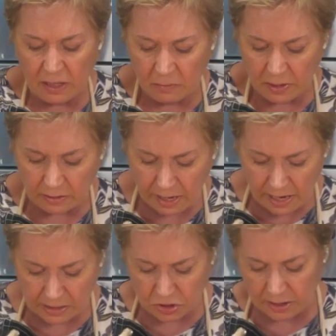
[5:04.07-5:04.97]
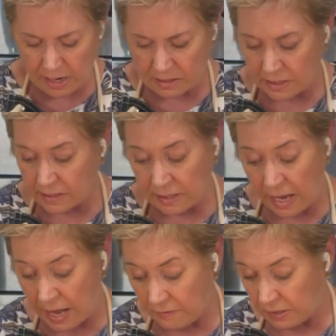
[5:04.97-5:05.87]
but gosh, it ha doesn't
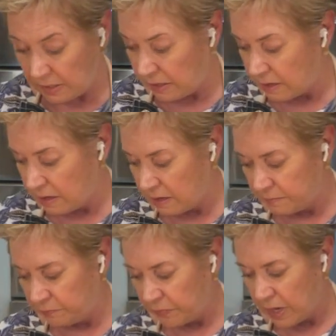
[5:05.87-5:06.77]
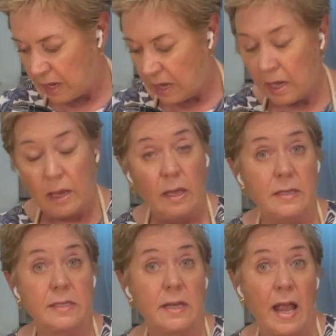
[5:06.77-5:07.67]
have any um,
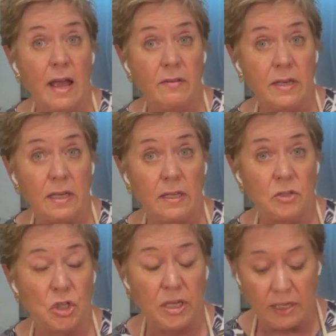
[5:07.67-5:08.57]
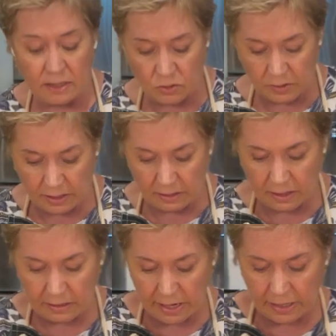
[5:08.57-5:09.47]
doesn't have any cheese or
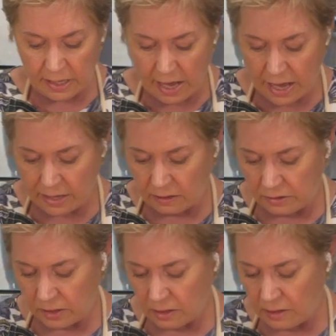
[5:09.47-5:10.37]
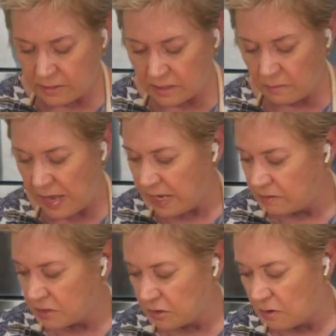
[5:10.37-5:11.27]
anything like that. Look at those
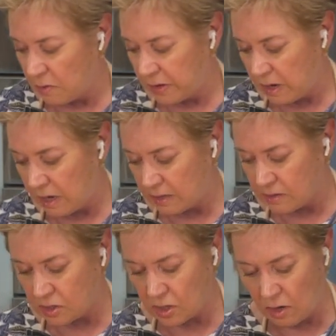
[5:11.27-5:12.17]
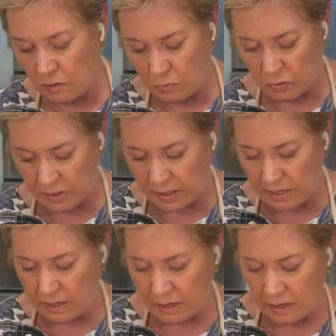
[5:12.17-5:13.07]
tomatoes are going on, so
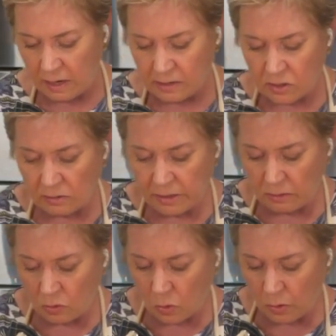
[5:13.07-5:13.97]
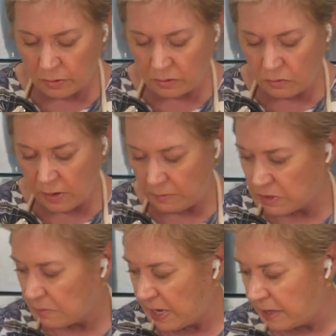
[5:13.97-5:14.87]
pretty. So little quartered grape
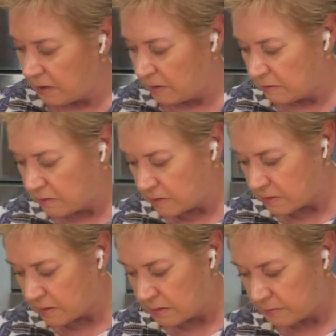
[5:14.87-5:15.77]
tomatoes.